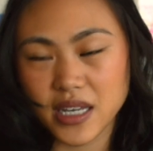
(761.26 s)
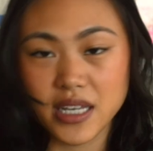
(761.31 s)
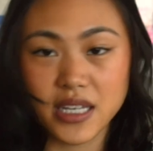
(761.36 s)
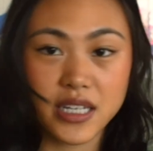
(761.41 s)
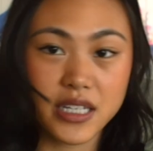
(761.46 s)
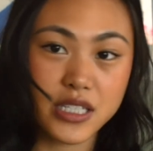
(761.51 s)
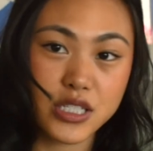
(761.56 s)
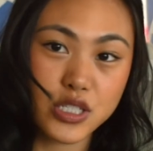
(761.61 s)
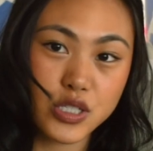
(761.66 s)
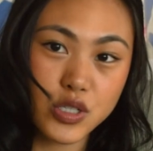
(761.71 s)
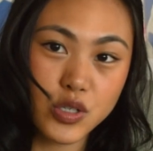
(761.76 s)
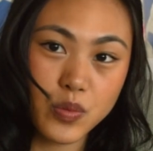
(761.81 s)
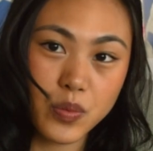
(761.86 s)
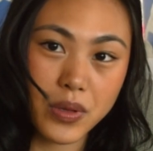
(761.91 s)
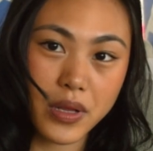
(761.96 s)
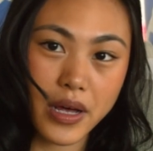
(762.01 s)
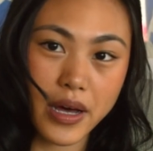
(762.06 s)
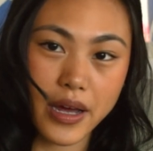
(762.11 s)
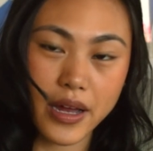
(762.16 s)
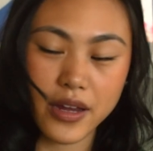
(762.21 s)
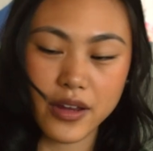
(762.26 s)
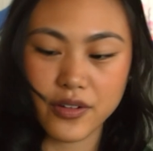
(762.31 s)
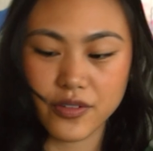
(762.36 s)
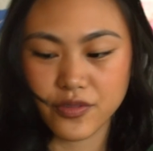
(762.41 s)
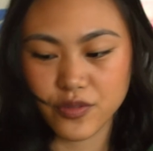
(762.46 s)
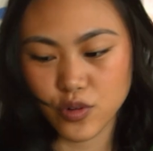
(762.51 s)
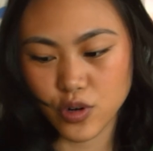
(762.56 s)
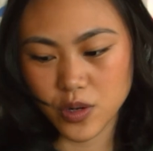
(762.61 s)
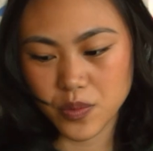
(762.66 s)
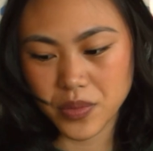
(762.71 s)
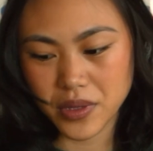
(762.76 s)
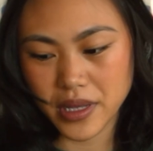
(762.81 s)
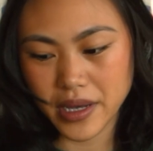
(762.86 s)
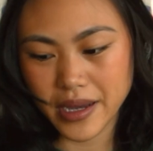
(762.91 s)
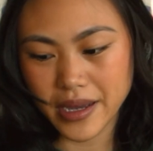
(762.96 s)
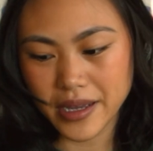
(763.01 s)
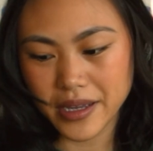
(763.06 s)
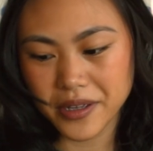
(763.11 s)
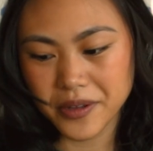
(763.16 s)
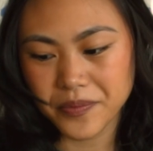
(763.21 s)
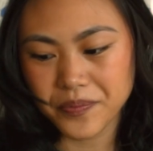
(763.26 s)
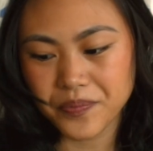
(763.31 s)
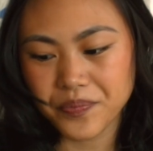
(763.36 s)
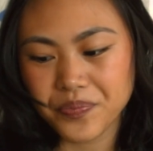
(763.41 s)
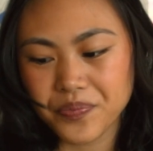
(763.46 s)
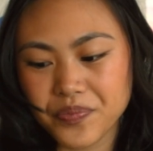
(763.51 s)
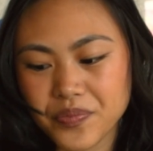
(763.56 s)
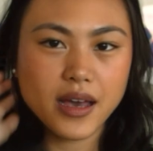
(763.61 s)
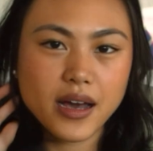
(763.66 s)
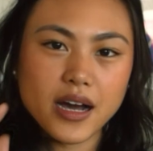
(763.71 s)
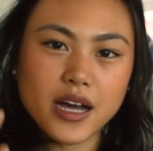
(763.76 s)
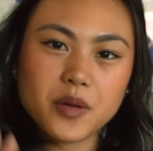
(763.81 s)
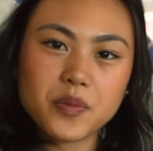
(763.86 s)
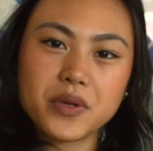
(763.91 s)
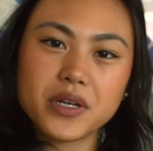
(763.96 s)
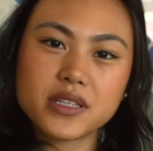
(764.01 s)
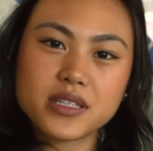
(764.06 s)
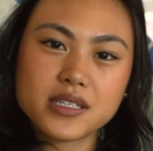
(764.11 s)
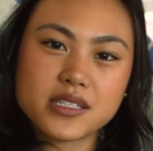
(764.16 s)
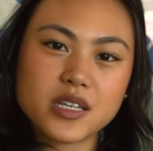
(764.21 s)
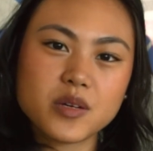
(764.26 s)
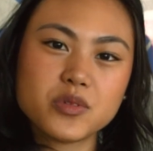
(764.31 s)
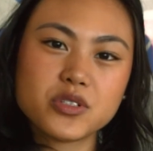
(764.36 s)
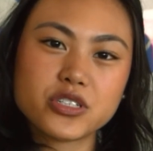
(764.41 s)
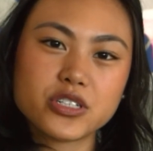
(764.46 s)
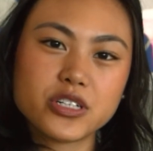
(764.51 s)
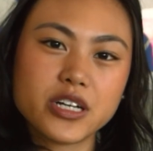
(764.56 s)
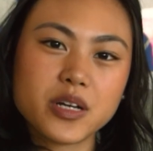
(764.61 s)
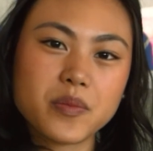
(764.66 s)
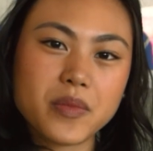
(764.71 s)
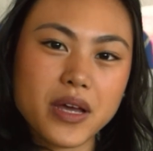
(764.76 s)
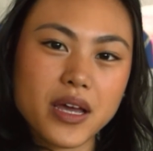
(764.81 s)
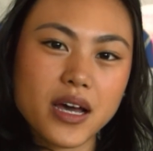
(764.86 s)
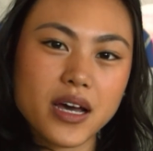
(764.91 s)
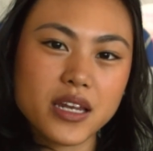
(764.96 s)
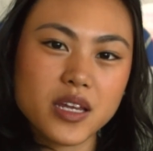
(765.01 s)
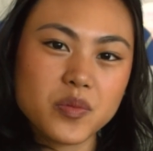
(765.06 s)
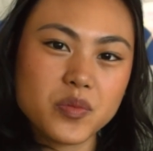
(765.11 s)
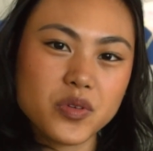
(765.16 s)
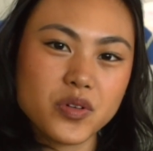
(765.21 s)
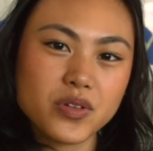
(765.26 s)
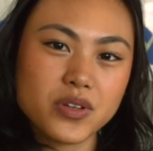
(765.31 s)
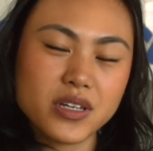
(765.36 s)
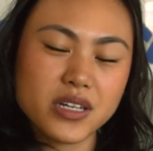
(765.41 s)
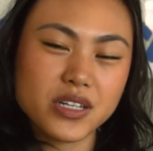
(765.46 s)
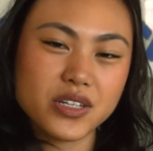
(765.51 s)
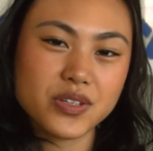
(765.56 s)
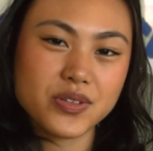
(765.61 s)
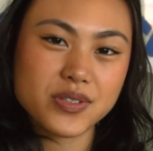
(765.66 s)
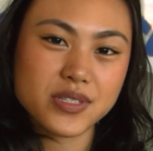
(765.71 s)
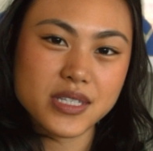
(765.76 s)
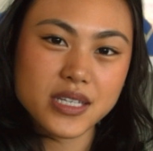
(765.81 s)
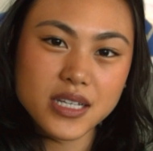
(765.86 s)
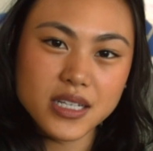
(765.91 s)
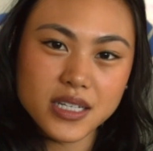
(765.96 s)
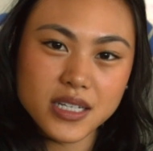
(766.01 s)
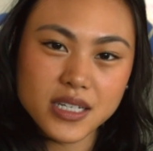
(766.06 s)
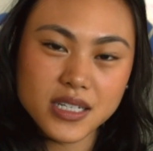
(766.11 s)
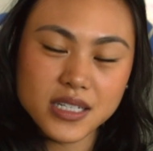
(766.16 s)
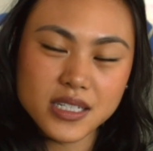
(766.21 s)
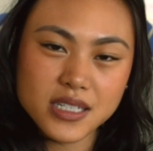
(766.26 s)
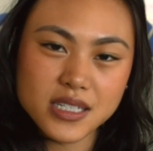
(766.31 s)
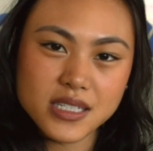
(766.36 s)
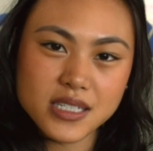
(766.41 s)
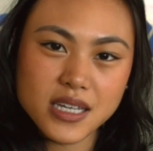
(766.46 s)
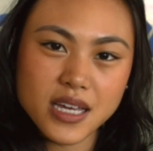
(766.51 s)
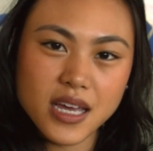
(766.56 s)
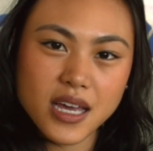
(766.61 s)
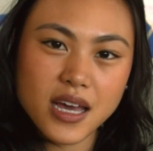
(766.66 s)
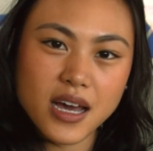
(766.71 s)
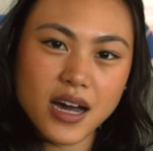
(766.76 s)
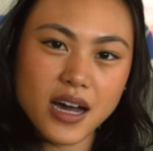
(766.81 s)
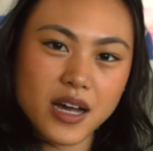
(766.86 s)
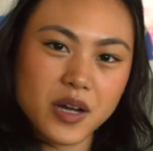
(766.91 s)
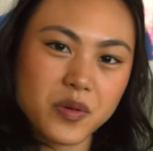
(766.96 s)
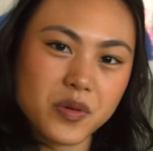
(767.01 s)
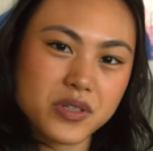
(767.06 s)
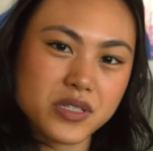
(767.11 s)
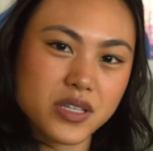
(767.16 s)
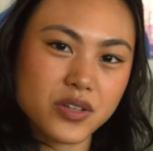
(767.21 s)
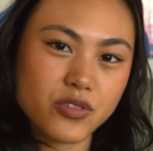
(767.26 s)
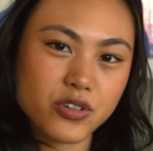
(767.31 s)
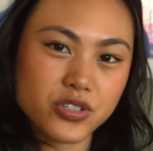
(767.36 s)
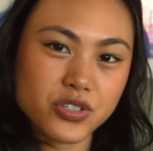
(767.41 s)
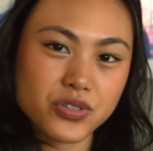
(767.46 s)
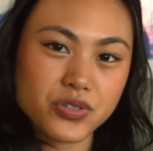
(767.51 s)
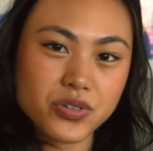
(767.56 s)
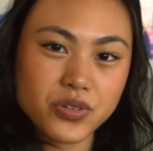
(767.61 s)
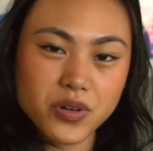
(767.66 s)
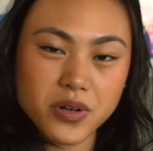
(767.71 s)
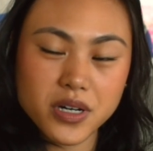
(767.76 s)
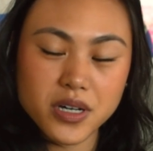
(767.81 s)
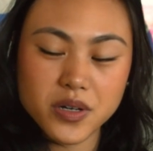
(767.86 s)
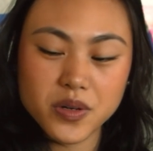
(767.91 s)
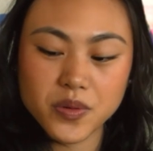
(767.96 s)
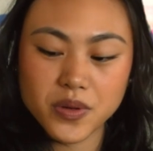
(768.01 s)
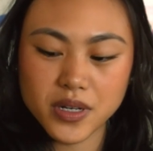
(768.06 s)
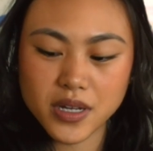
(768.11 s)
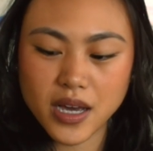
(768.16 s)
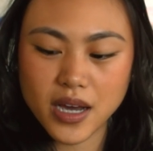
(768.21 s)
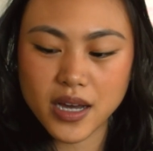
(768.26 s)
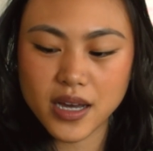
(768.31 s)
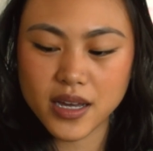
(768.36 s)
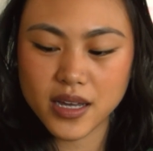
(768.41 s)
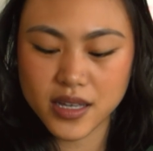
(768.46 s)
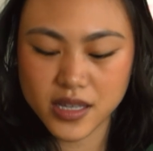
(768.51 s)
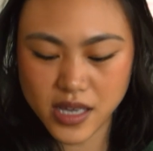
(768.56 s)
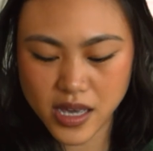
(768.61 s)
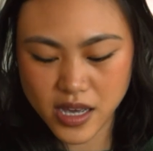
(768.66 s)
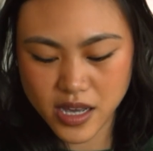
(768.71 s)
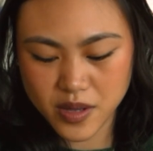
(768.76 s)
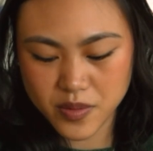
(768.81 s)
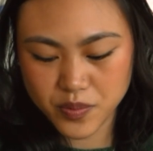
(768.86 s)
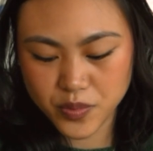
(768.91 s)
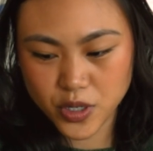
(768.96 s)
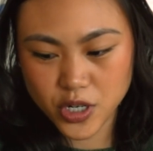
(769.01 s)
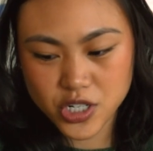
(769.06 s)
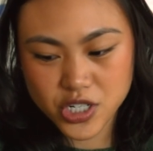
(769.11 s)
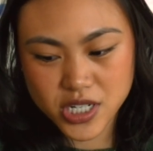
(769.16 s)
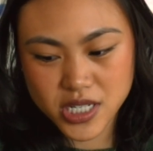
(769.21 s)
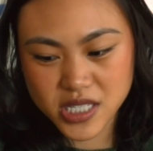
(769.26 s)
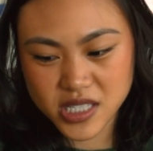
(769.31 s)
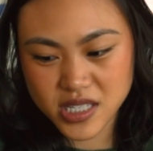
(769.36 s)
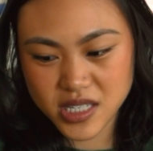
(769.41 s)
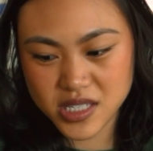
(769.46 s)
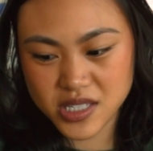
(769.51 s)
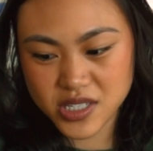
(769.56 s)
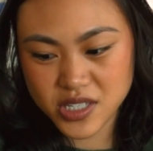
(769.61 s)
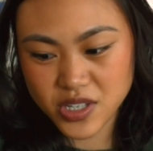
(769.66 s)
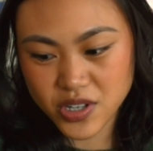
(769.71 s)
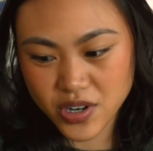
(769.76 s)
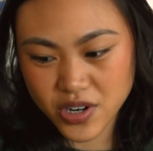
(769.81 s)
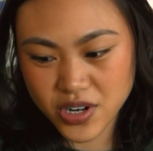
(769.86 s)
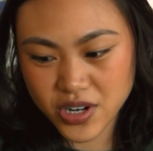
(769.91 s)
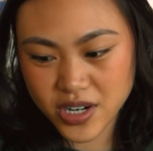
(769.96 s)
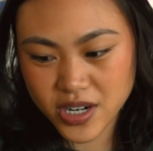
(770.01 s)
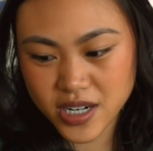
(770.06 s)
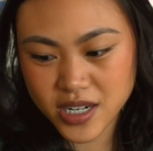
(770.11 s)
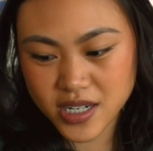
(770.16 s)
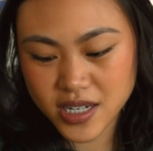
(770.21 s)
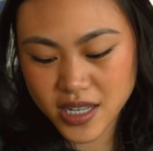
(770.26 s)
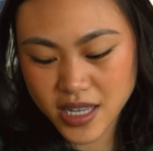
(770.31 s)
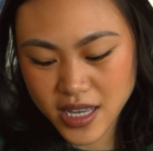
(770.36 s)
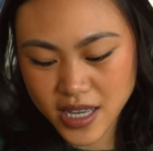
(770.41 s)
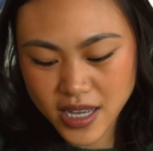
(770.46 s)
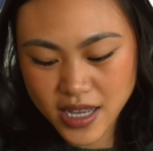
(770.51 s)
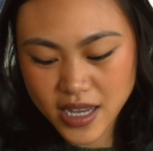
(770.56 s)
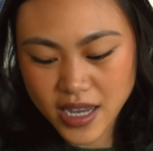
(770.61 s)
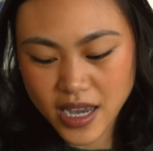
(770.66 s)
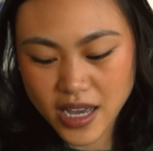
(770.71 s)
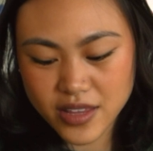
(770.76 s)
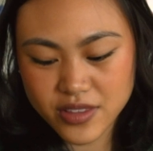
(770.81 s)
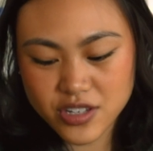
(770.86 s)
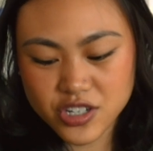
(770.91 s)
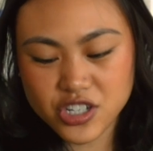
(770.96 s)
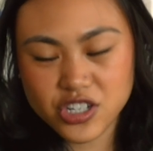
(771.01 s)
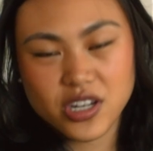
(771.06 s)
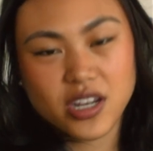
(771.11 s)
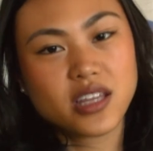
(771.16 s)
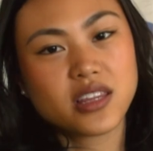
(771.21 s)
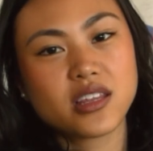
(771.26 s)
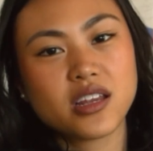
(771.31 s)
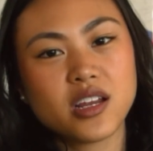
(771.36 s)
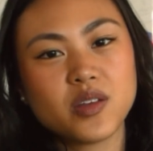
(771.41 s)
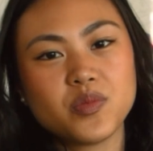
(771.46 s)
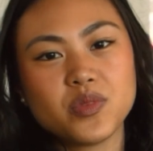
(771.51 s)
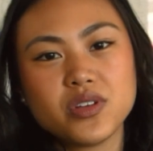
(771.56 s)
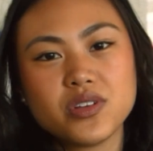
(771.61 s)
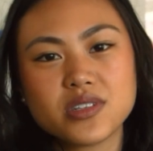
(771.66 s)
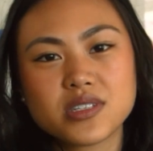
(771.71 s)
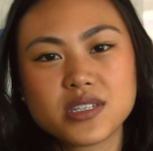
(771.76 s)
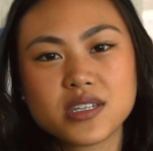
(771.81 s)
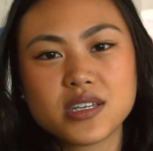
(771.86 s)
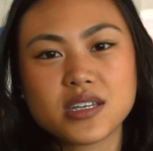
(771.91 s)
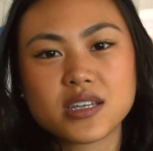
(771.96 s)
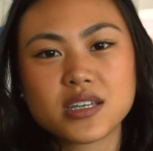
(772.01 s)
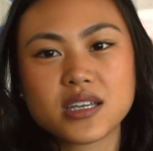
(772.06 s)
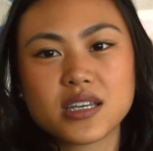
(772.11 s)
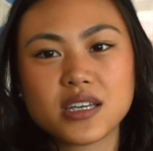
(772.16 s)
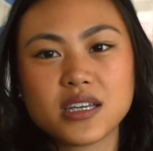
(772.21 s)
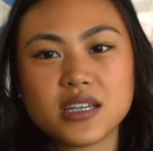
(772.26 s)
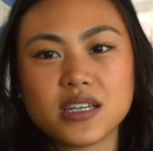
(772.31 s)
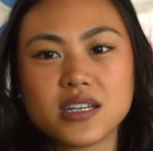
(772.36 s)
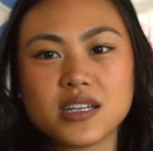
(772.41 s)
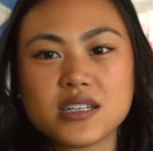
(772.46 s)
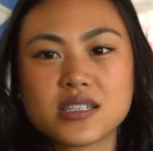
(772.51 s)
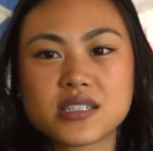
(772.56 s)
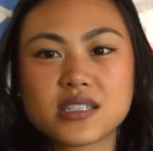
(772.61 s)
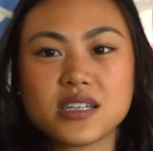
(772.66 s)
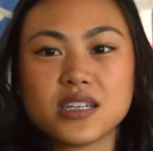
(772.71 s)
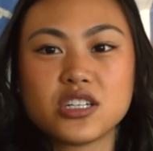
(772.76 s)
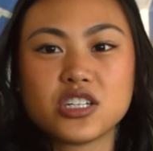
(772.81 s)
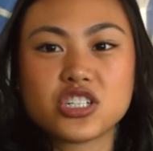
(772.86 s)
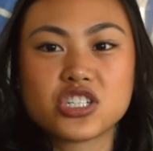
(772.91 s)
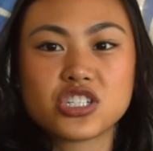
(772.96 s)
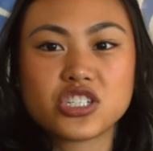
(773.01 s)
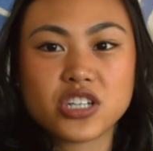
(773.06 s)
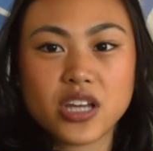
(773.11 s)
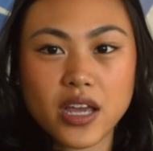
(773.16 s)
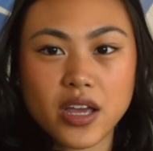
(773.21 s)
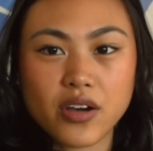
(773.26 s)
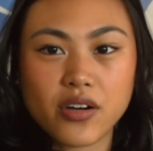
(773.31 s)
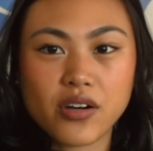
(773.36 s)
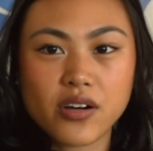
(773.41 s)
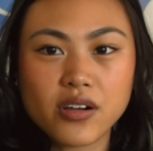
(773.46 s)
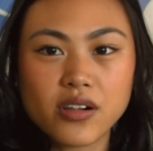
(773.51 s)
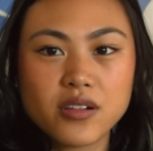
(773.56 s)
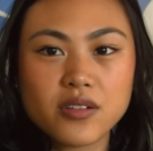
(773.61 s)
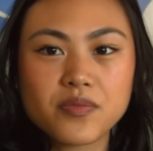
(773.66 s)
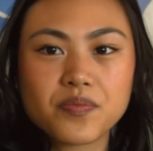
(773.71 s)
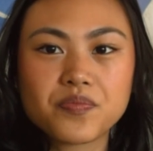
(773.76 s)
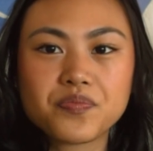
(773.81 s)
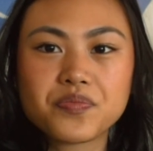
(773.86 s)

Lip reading: a 2-ply 4-ply. I picked this up during my honeymoon in New Zealand. I was in Rotorua when I purchased this yarn, and the shade that I'm using is in Shale.